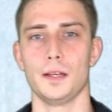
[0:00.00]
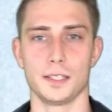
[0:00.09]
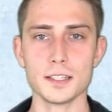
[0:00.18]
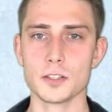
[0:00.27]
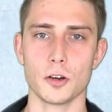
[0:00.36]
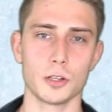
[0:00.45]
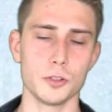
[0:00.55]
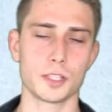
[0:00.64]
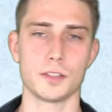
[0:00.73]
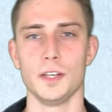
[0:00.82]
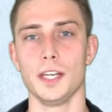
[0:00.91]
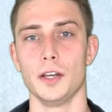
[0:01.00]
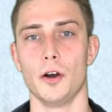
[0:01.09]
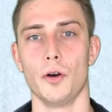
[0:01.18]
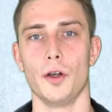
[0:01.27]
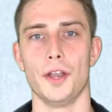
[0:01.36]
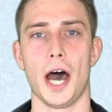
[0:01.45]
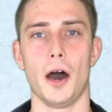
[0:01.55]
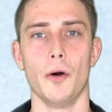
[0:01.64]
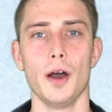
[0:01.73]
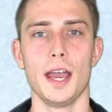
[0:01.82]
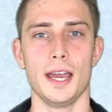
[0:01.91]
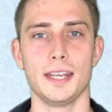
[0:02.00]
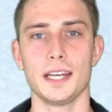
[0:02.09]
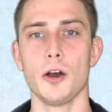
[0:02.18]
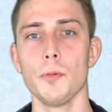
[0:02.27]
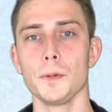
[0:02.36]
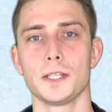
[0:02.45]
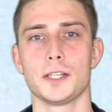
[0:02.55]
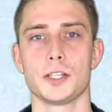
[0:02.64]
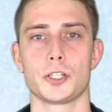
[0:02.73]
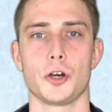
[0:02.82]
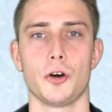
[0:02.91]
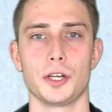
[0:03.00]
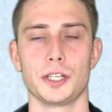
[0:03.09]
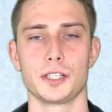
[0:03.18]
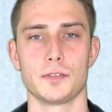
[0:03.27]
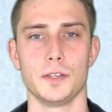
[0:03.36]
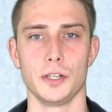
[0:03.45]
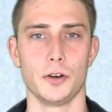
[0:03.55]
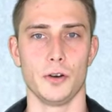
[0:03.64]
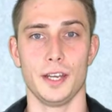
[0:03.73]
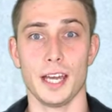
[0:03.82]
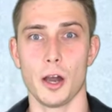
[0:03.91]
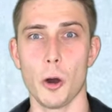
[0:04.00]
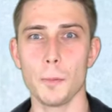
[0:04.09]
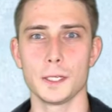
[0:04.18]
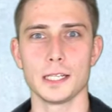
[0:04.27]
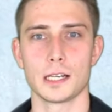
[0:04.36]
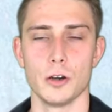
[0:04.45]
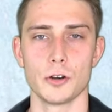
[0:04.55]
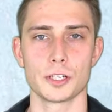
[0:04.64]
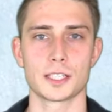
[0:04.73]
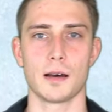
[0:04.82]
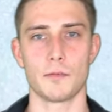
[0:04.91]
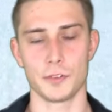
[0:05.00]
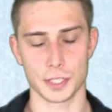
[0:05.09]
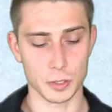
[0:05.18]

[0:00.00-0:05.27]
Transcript: This concludes the video now, and I hope you did enjoy this video, and I hope you did learn something.